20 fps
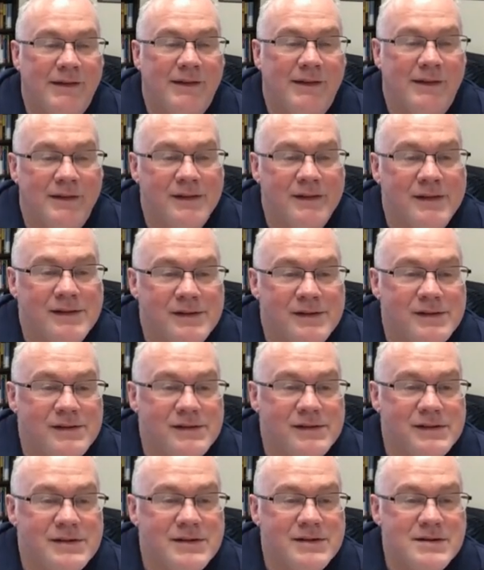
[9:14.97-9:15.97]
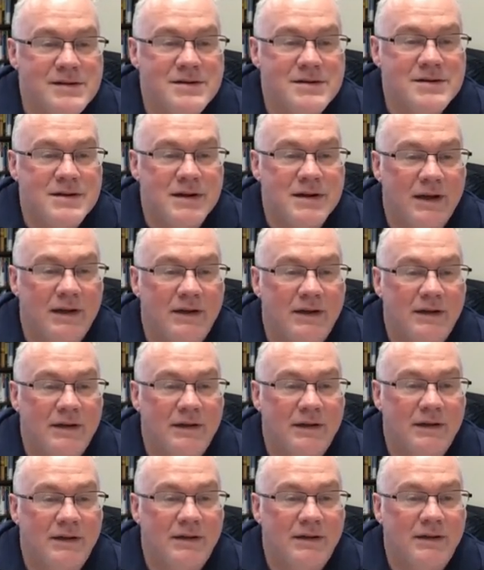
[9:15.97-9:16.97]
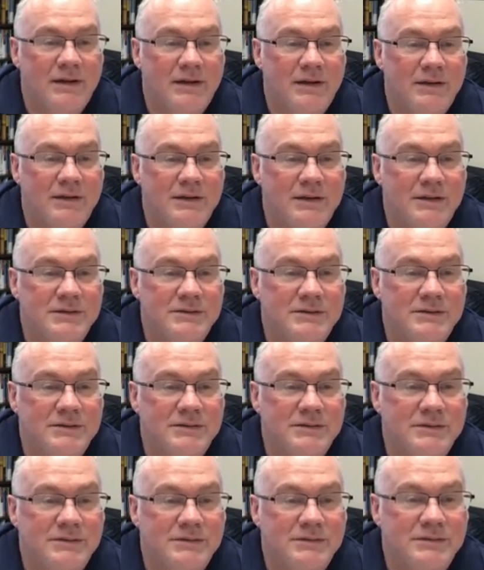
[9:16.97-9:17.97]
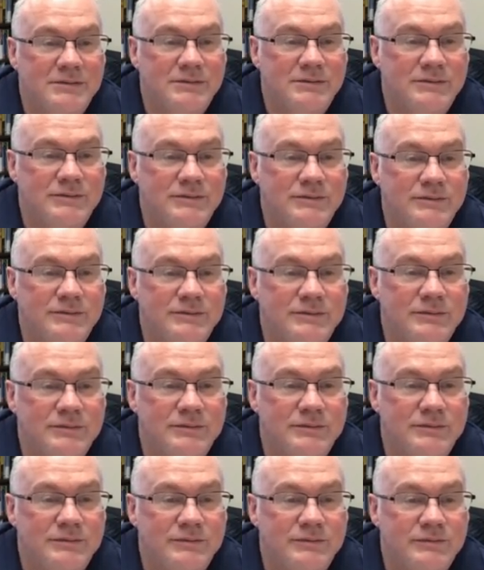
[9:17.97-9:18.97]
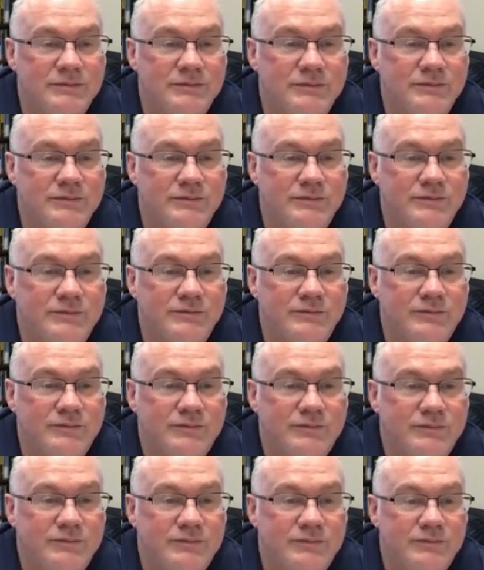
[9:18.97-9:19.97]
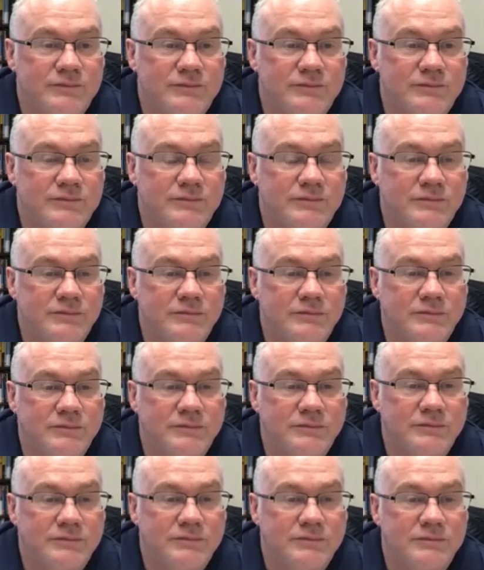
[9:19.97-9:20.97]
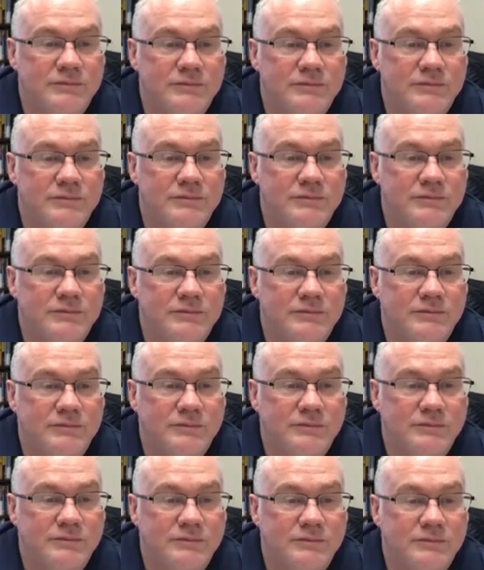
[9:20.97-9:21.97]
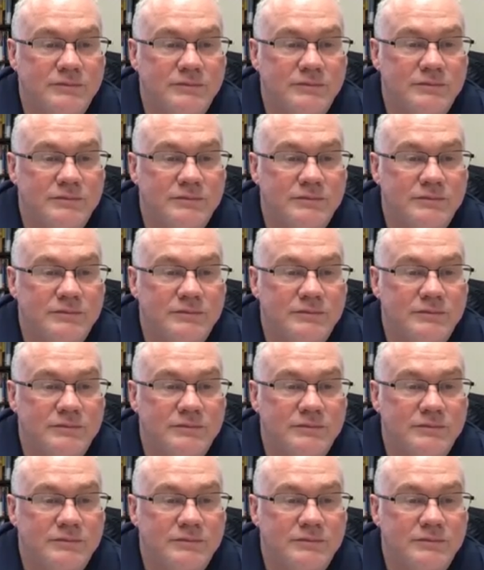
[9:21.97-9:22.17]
(not speaking)